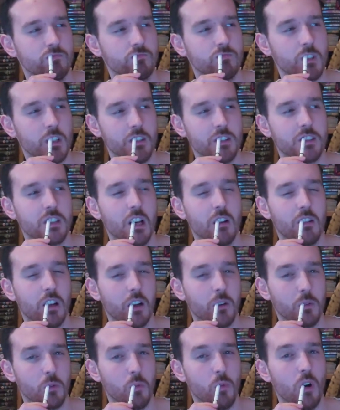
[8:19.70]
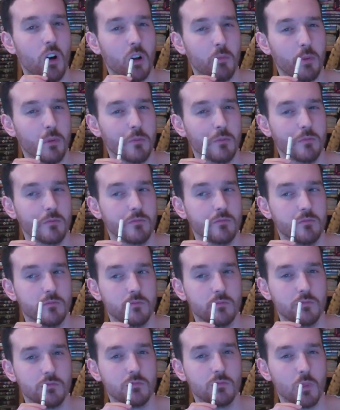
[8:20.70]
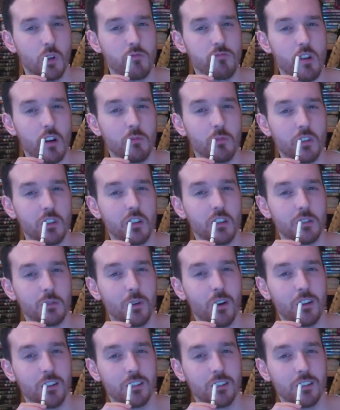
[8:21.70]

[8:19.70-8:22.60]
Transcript: Doesn't sound like it would work, but we'll run with this one.